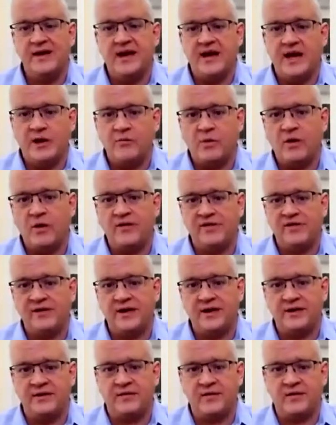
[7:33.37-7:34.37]
And what we're
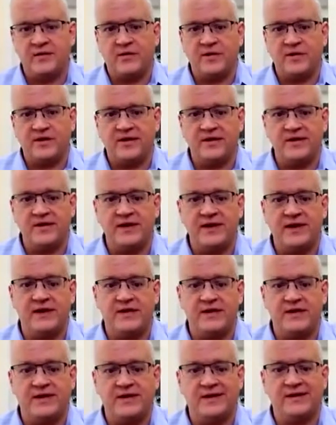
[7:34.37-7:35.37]
seeing over the course of this
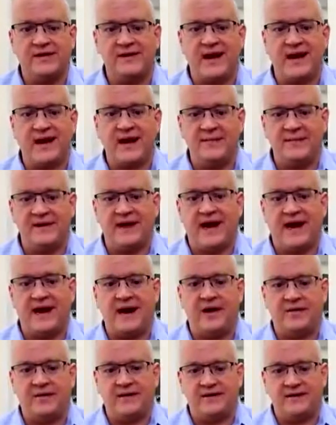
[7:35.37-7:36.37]
year is this time
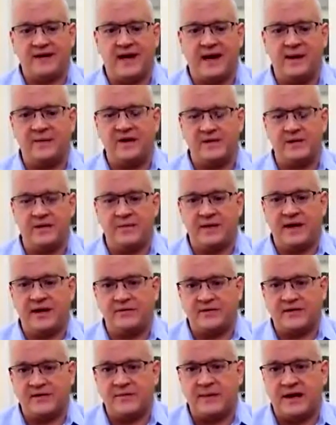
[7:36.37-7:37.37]
down, the time that's going to be
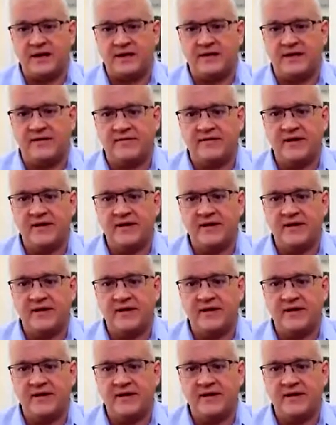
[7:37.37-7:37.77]
introspective,